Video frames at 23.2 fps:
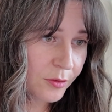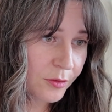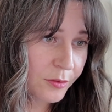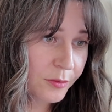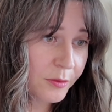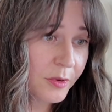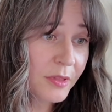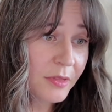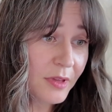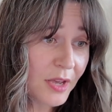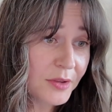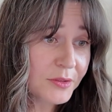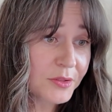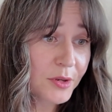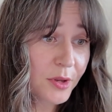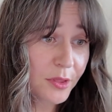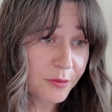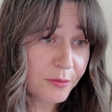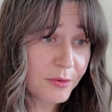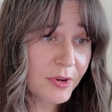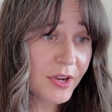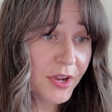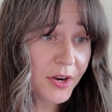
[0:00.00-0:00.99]

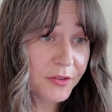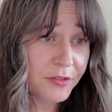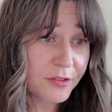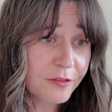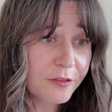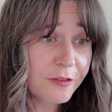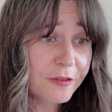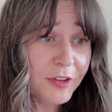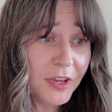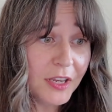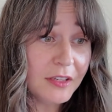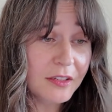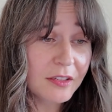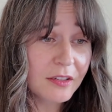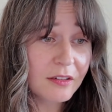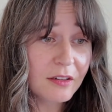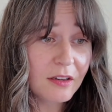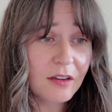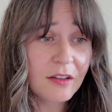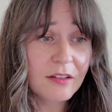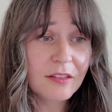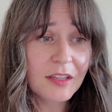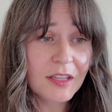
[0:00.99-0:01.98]
3,300 feet
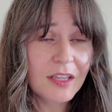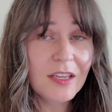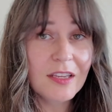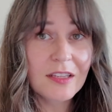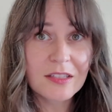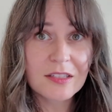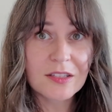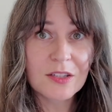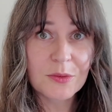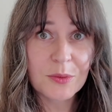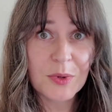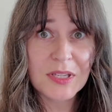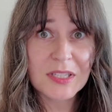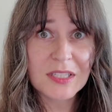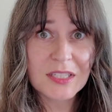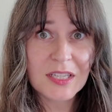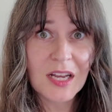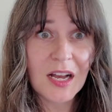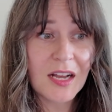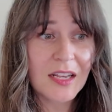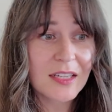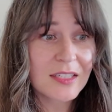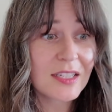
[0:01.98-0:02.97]
on the east and west
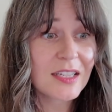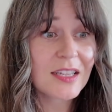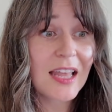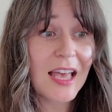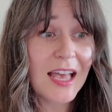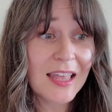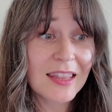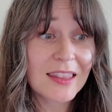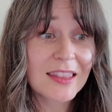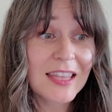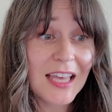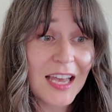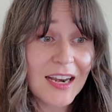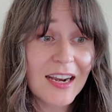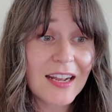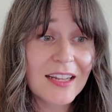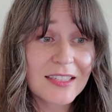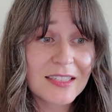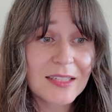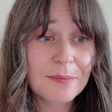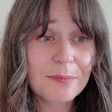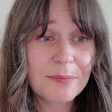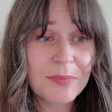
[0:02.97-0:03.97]
sides, and that
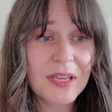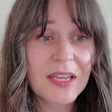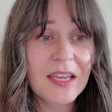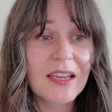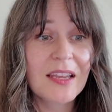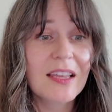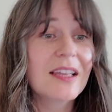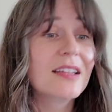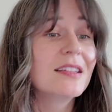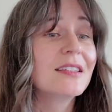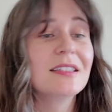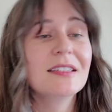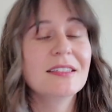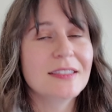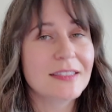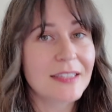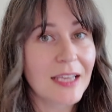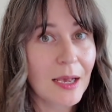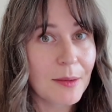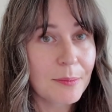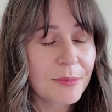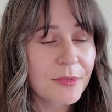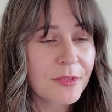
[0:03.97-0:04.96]
ends up being its
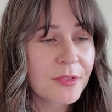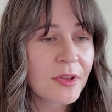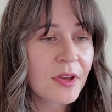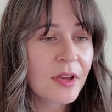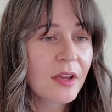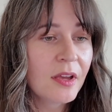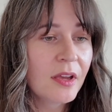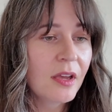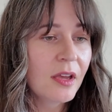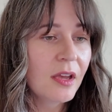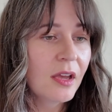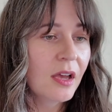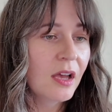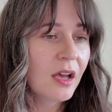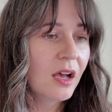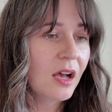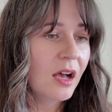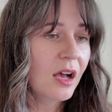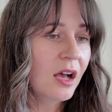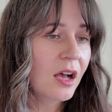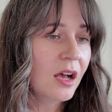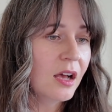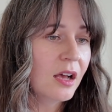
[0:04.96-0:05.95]
depth.
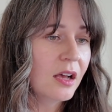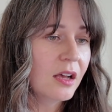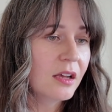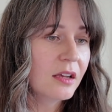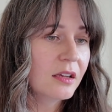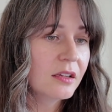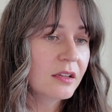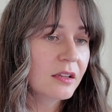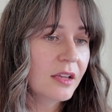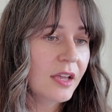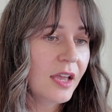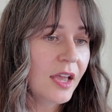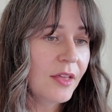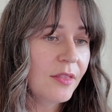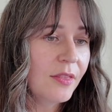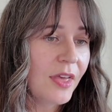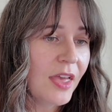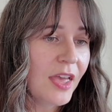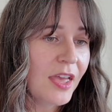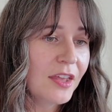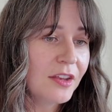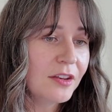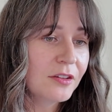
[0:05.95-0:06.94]
and
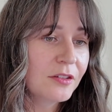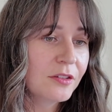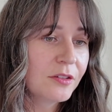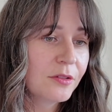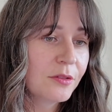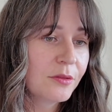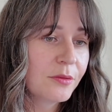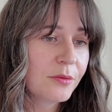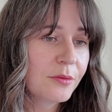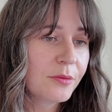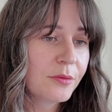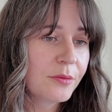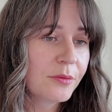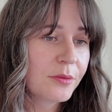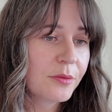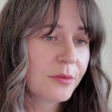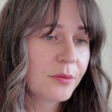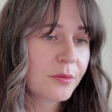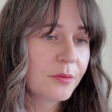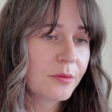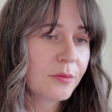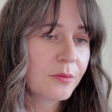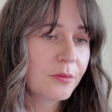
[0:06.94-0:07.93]
then
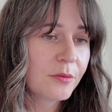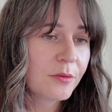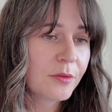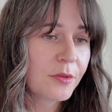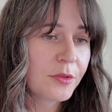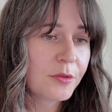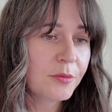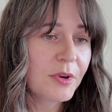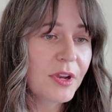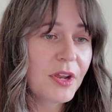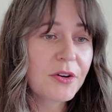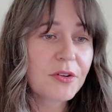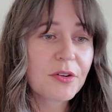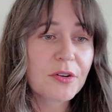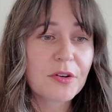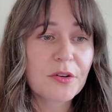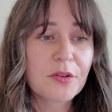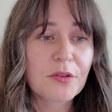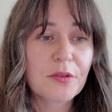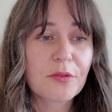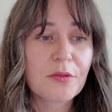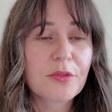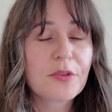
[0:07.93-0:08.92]

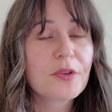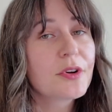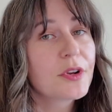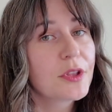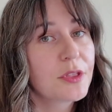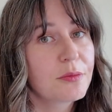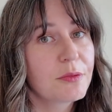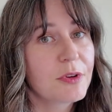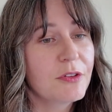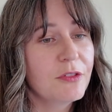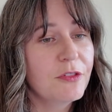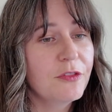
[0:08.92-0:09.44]
333